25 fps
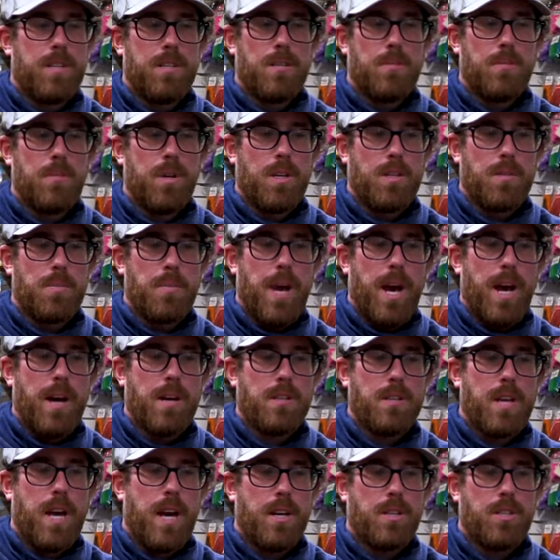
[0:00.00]
some nice
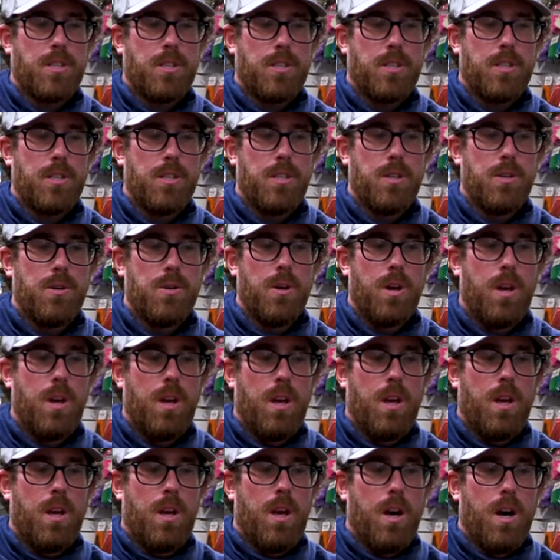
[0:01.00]
bass action too.
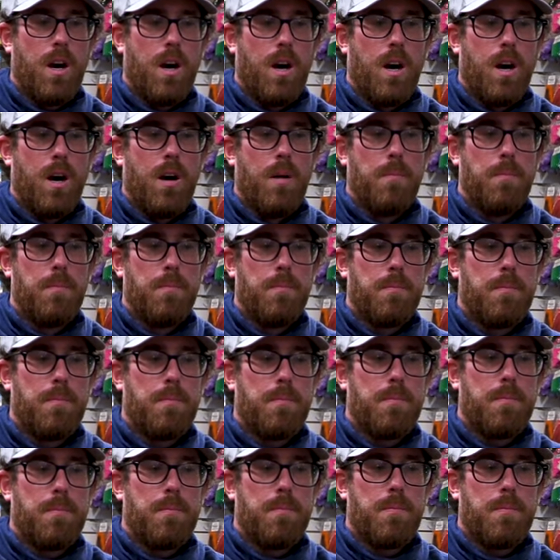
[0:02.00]
But
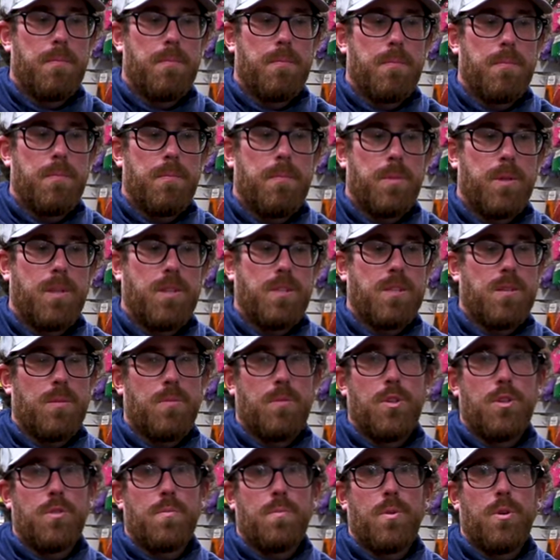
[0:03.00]
this is
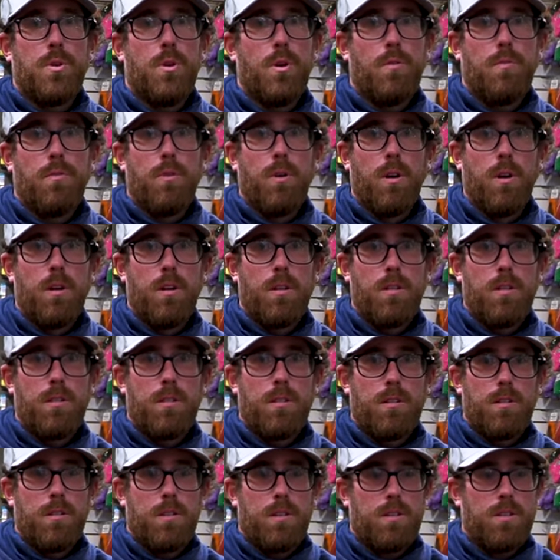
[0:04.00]
just beautiful.
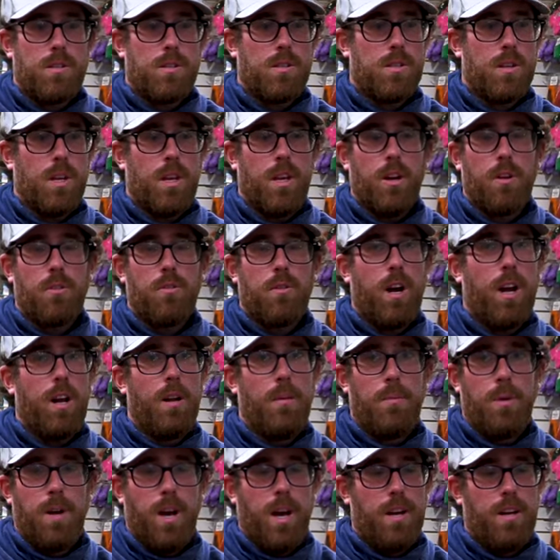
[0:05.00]
It's
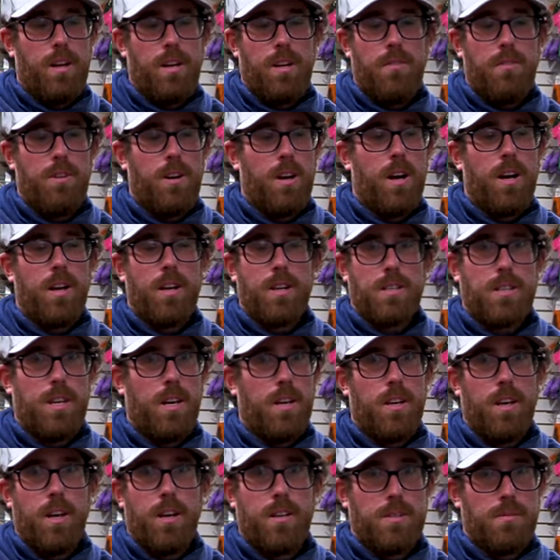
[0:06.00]
incredible. I don't even know how to
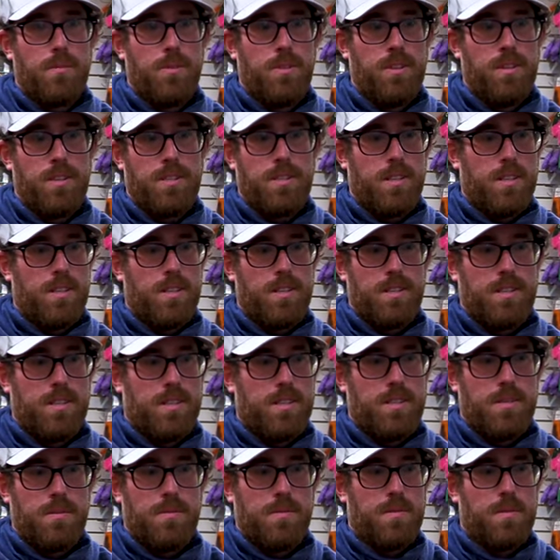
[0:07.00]
tell you how smooth this thing is.
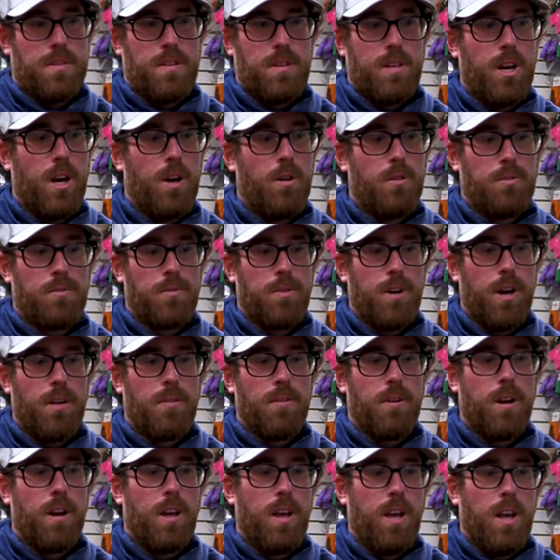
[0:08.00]
This goes
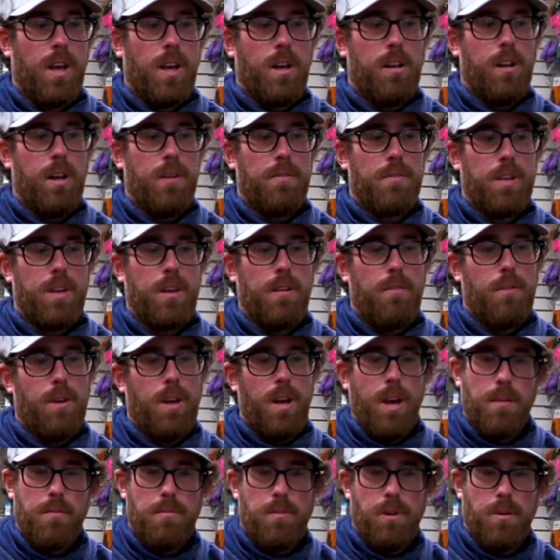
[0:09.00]
forever. I love the
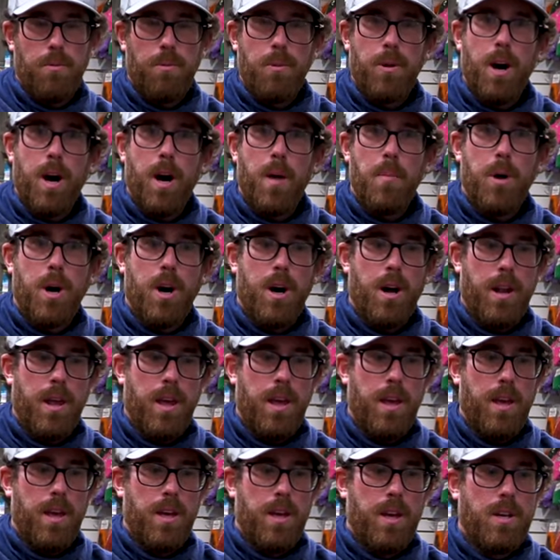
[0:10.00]
EVA foam knob on
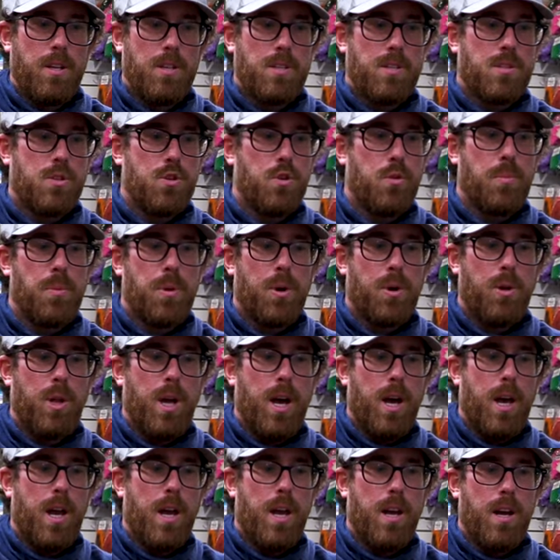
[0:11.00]
it. Super
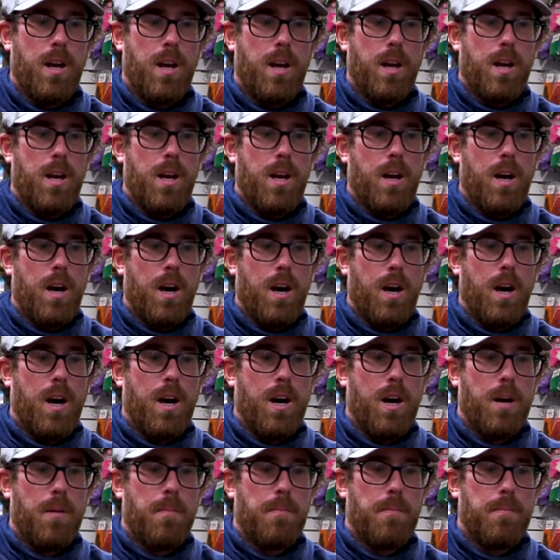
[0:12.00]
light,
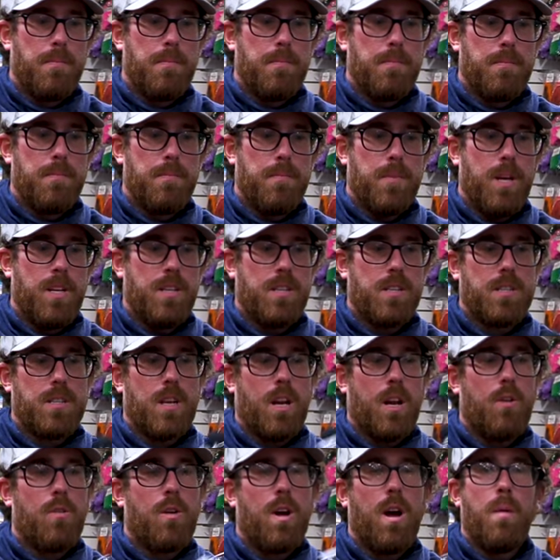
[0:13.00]
and
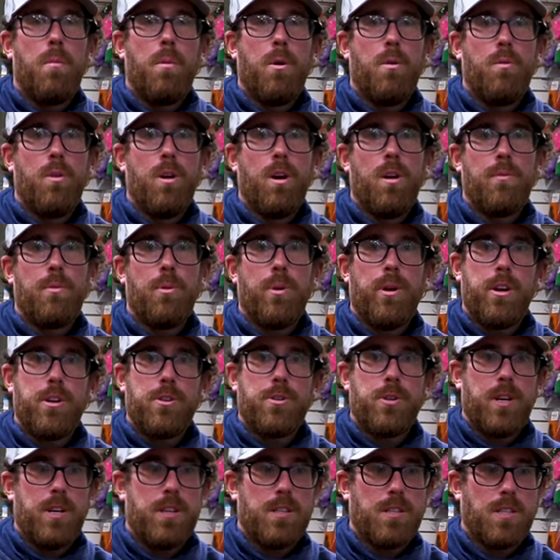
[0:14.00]
just an incredible reel. If you want
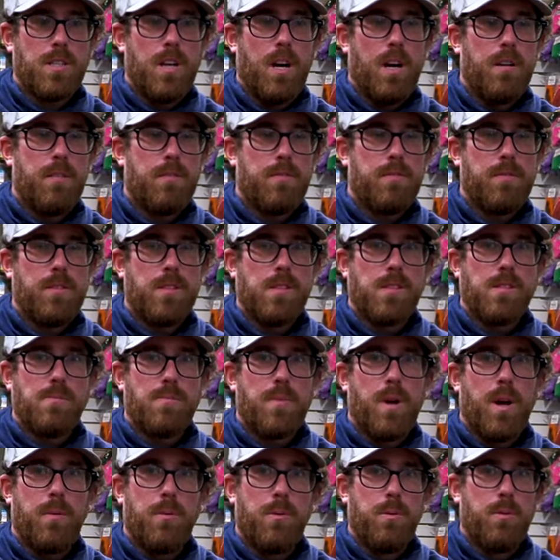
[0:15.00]
to treat yourself, this is
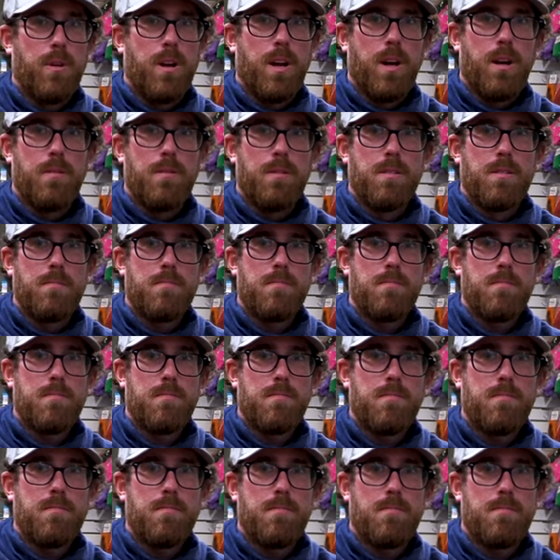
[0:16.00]
probably what I would,
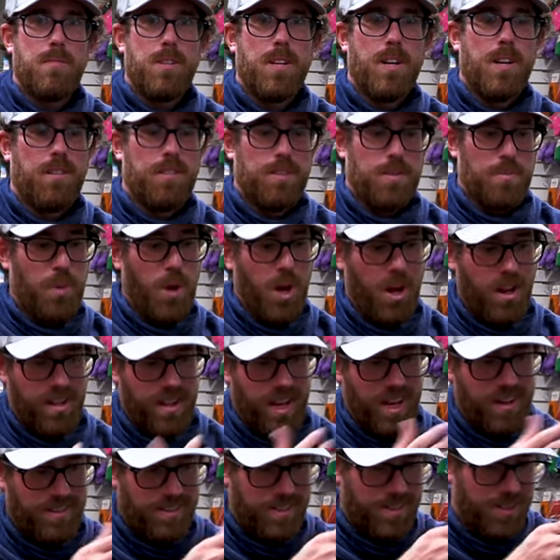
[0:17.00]
you know,
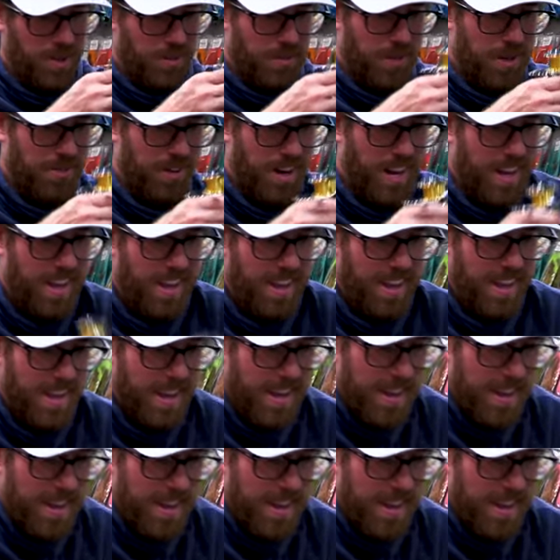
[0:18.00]
pull out a little bit, right?